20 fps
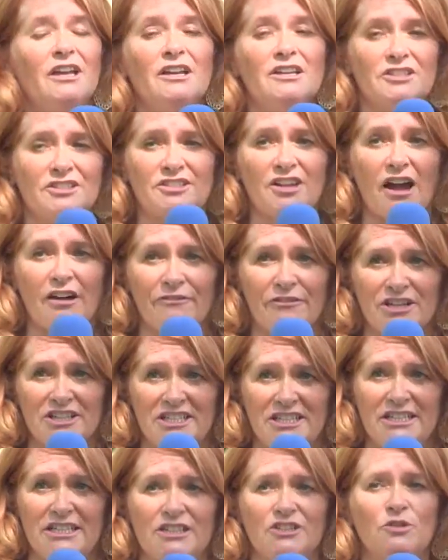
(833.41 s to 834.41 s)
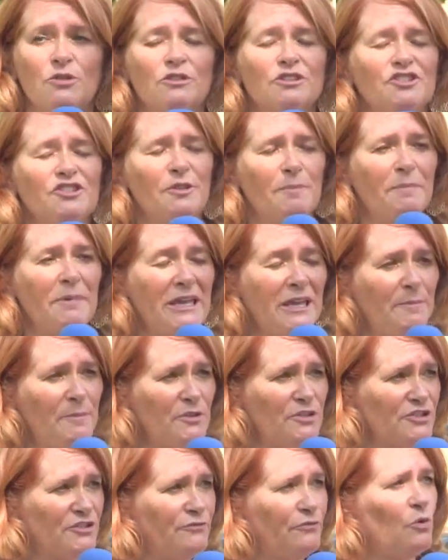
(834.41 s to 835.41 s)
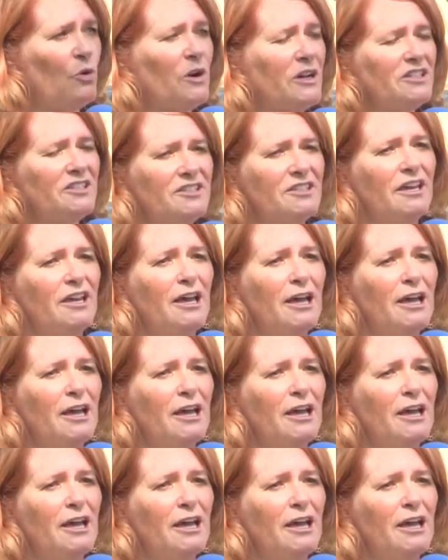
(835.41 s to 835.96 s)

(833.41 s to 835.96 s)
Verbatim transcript: sovereignty, towards the people's voice